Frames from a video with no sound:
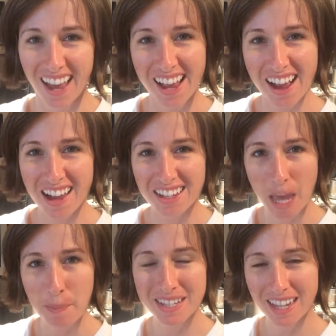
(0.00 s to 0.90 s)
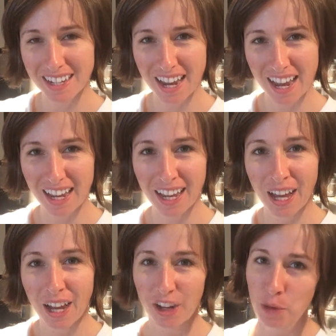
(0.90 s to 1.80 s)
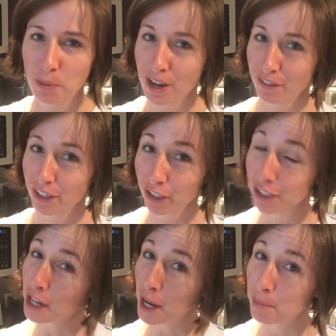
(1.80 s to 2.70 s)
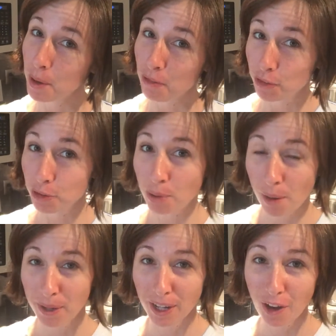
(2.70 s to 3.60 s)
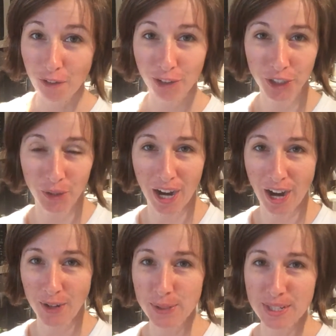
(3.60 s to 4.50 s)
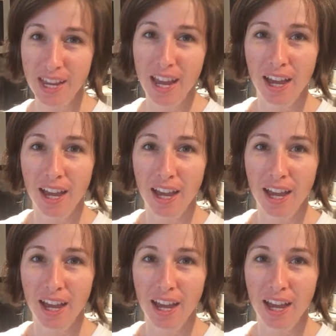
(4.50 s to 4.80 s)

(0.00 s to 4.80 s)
Hey guys, happy Sunday. I hope you're having a good time food prepping over at your house.